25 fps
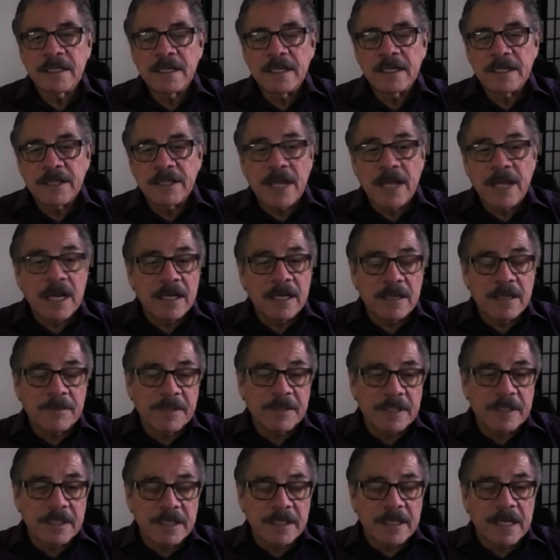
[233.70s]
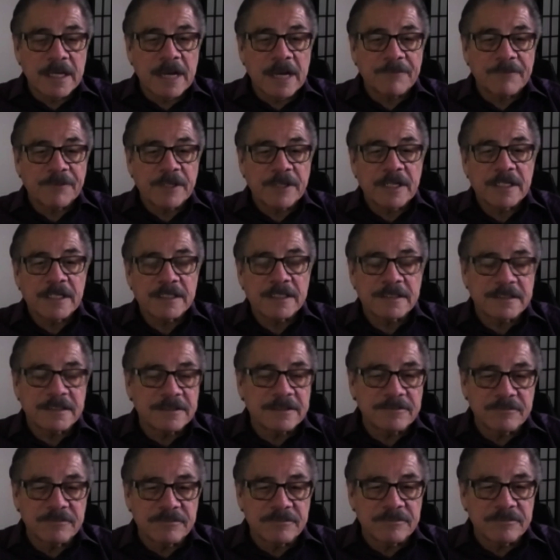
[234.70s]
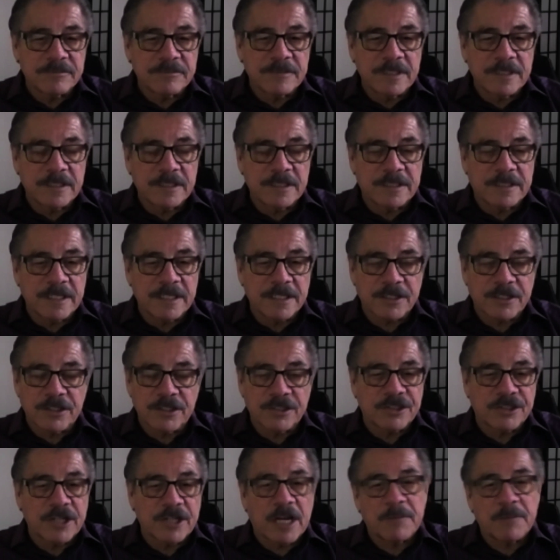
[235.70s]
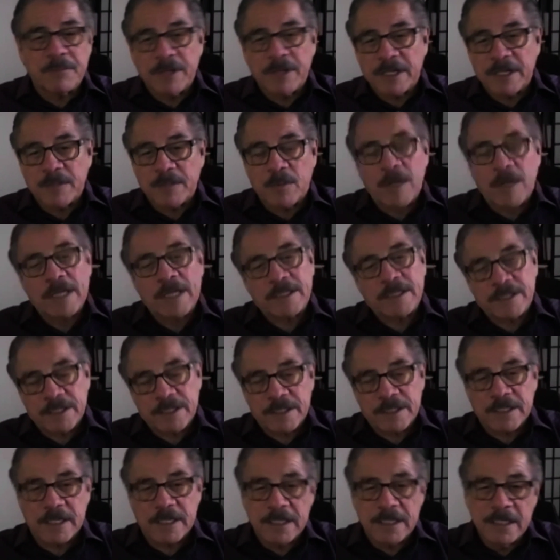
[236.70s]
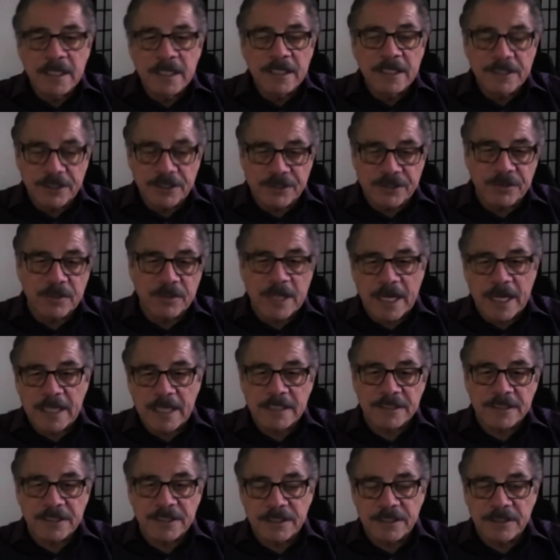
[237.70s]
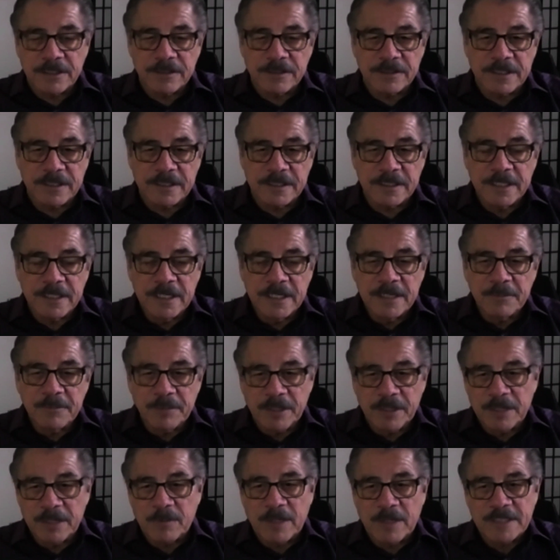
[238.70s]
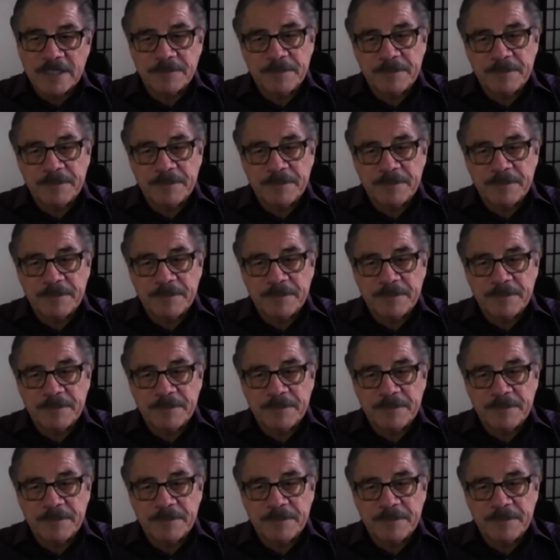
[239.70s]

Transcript: Yeah, I mean, Rafael did a good job. Billy White, the other guy, the two guys, then Billy White's